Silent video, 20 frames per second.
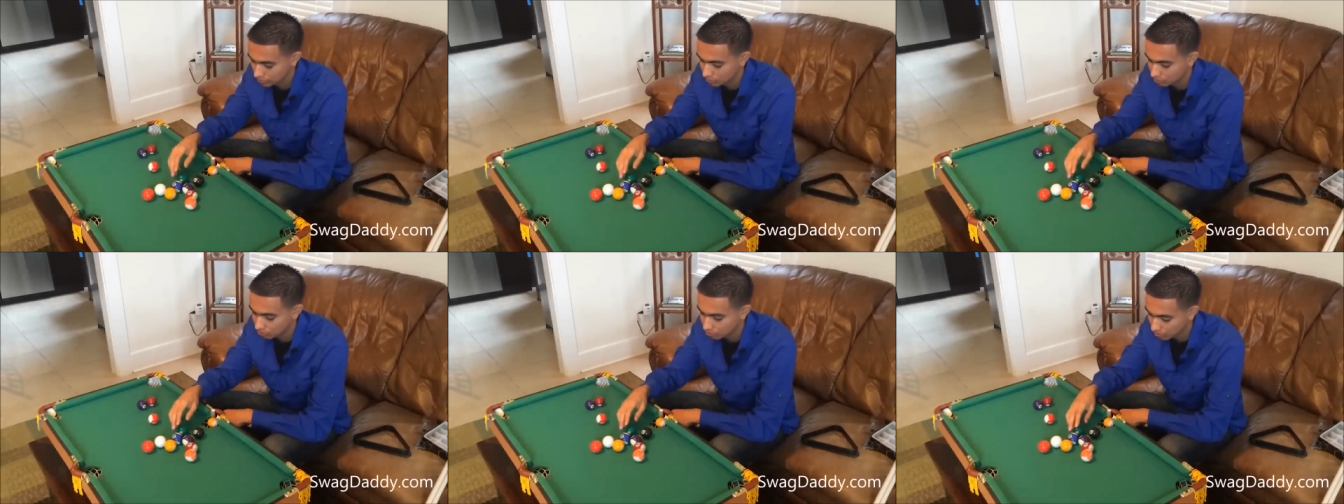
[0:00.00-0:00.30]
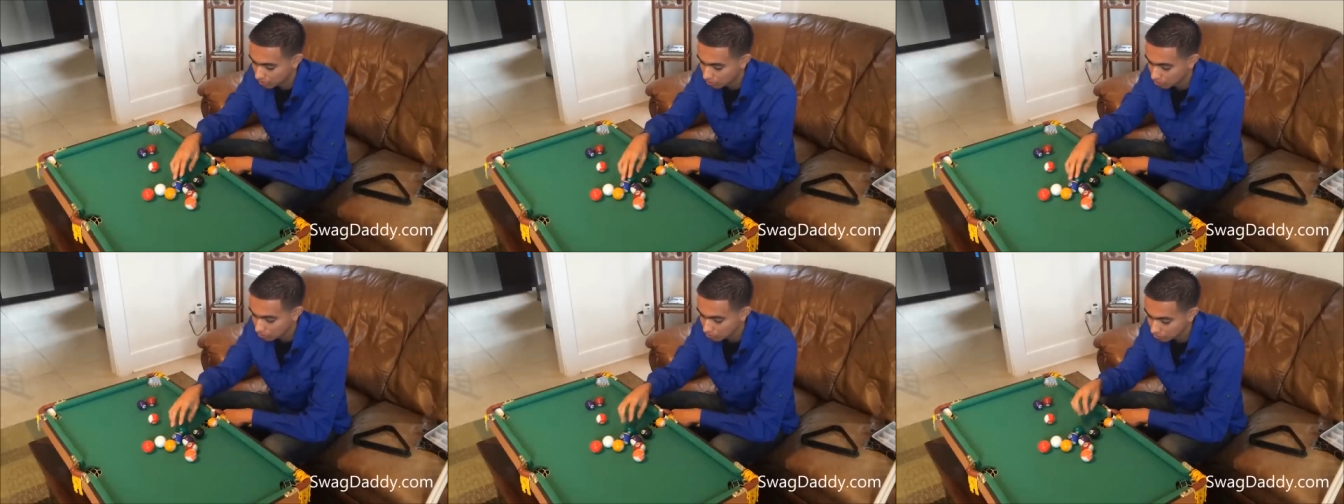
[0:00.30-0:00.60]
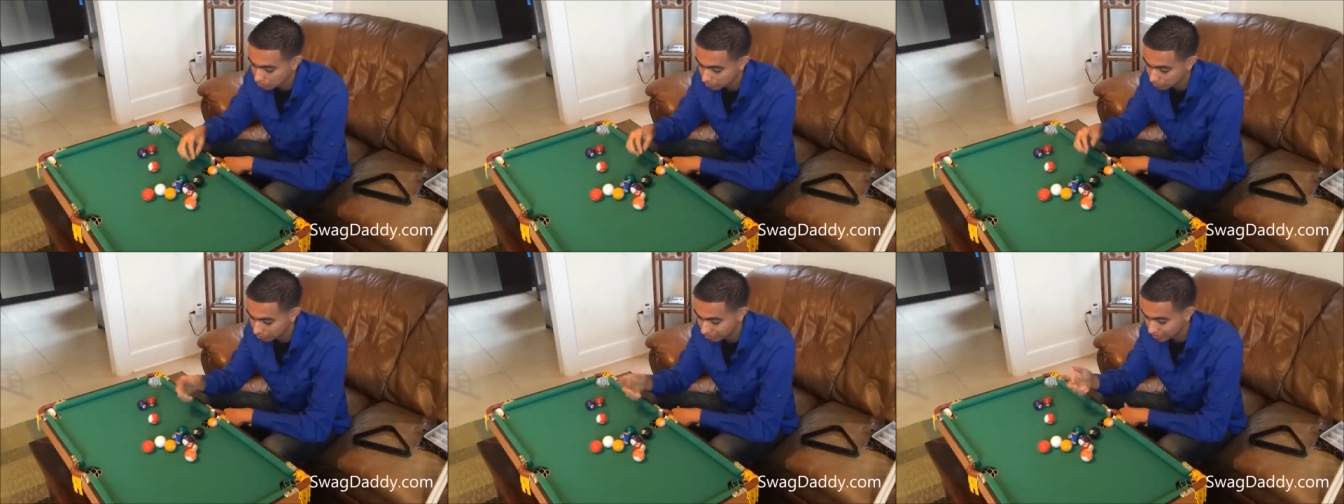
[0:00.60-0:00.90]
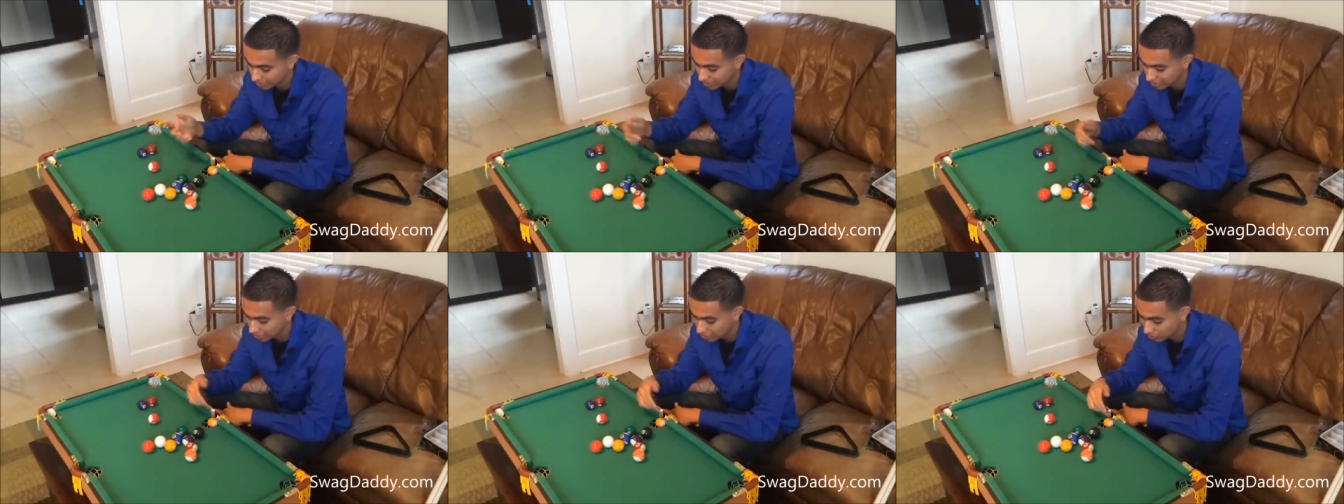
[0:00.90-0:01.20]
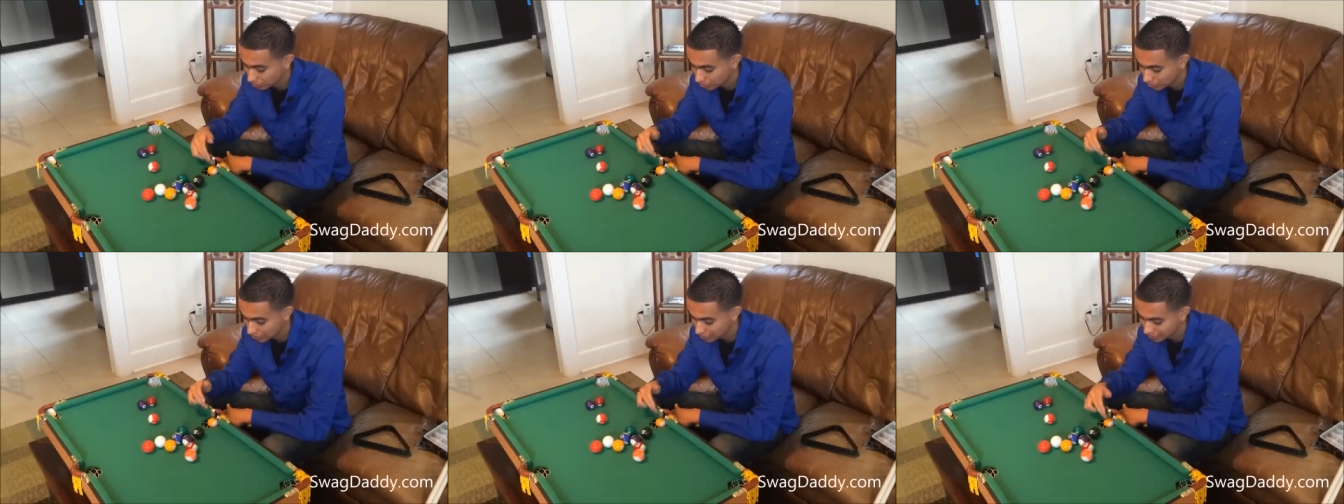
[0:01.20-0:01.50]
Could probably fit
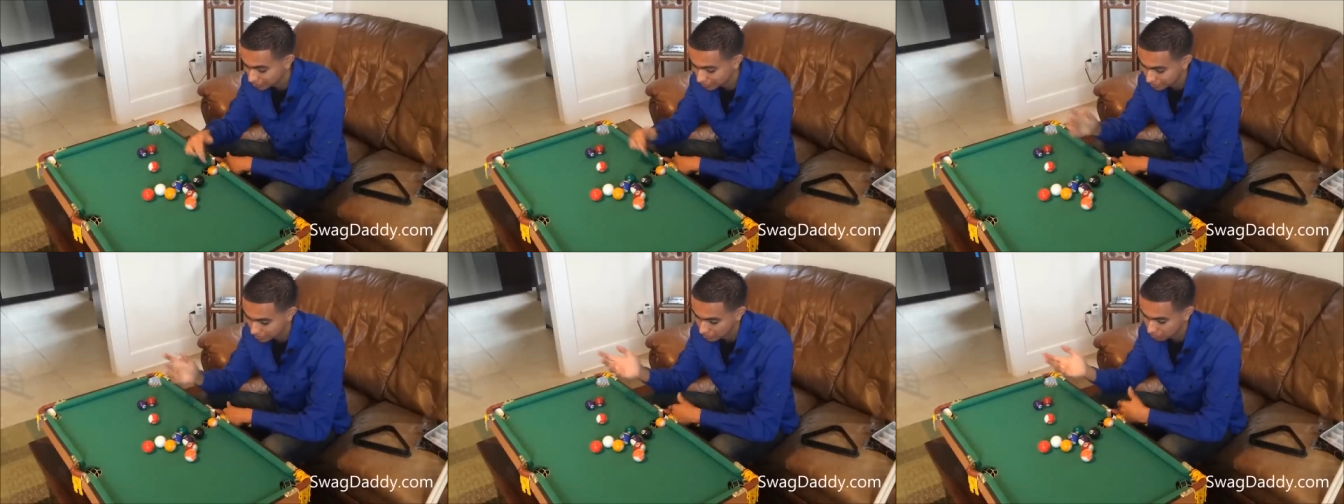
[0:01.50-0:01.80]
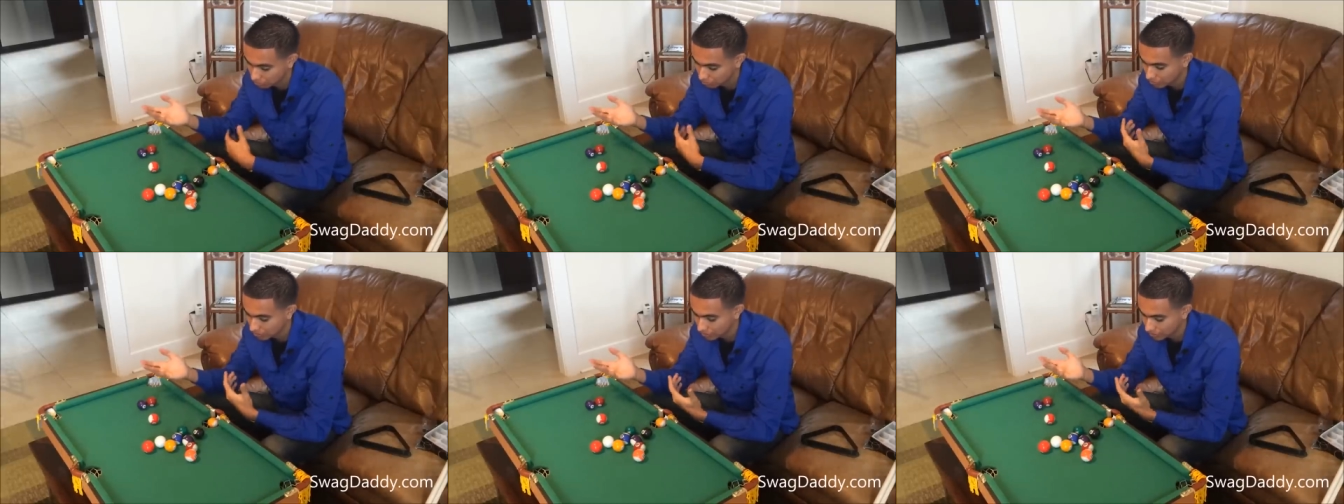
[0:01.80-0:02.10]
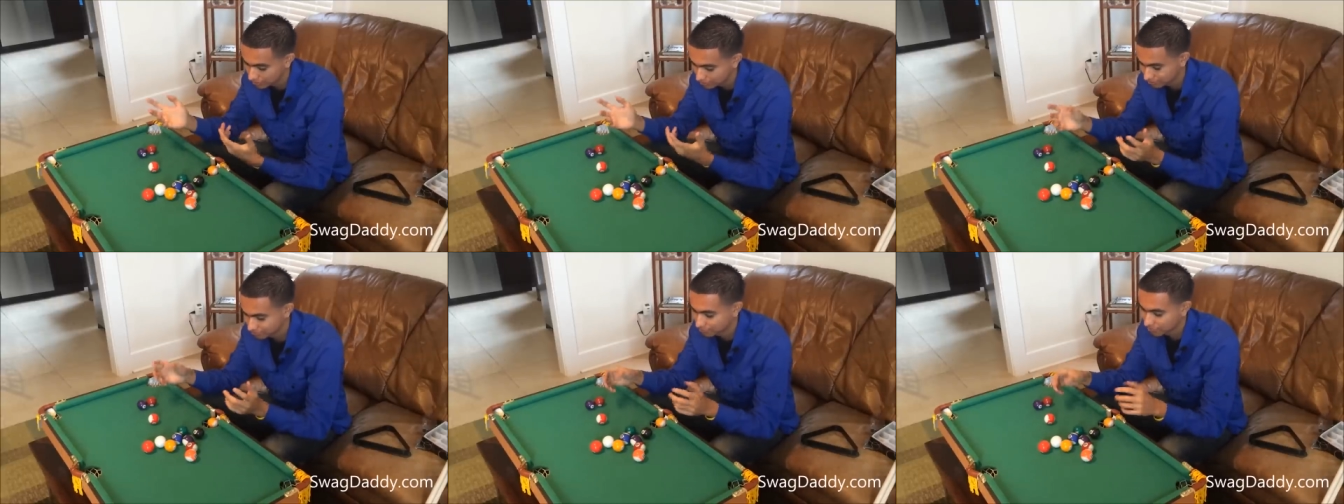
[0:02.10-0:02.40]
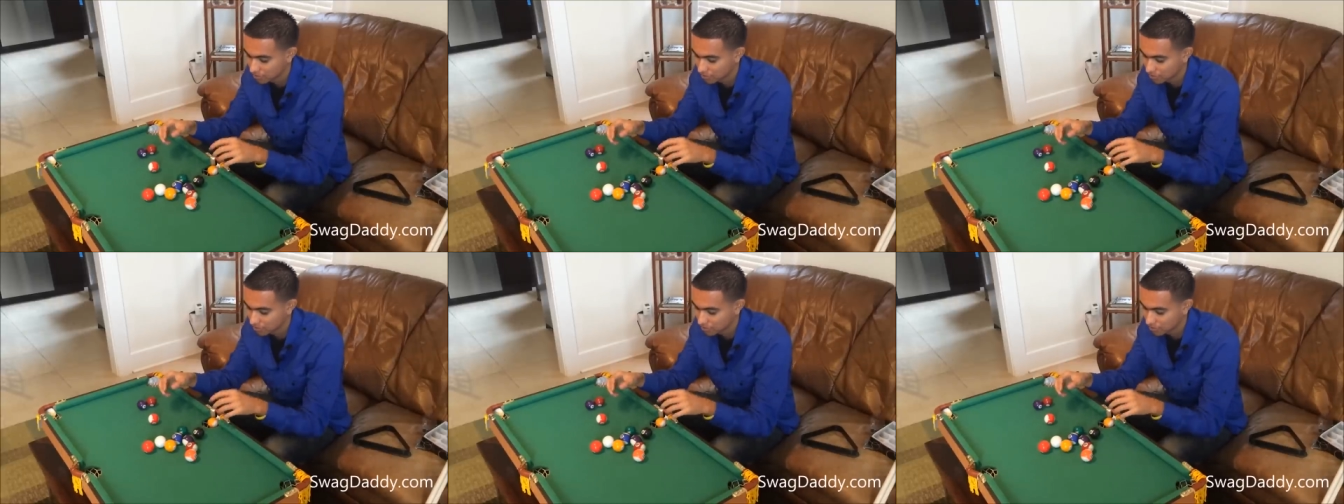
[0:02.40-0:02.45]
another one, but